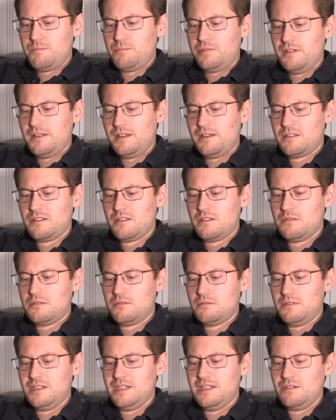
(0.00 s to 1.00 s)
Plus
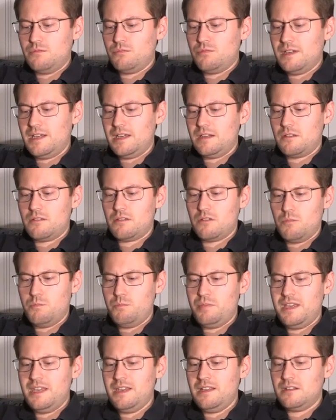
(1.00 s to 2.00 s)
3 Red, so
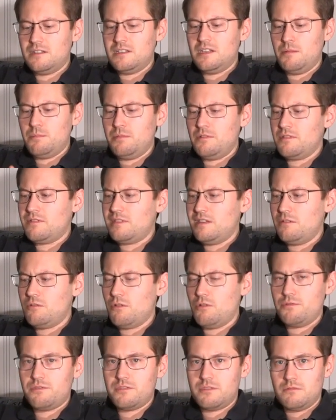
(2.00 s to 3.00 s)

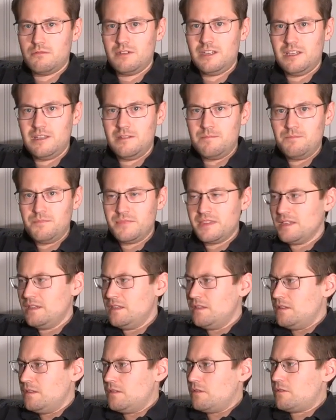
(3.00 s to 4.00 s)
P003.
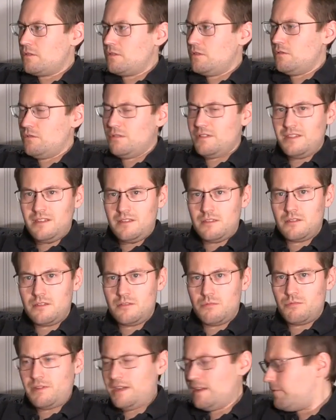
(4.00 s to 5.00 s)
So this is
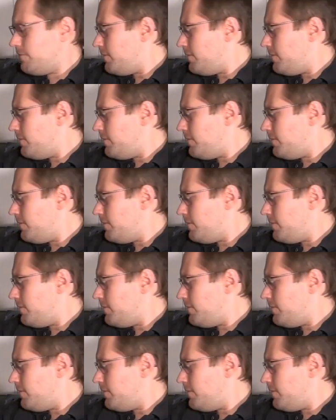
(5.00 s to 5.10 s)
a red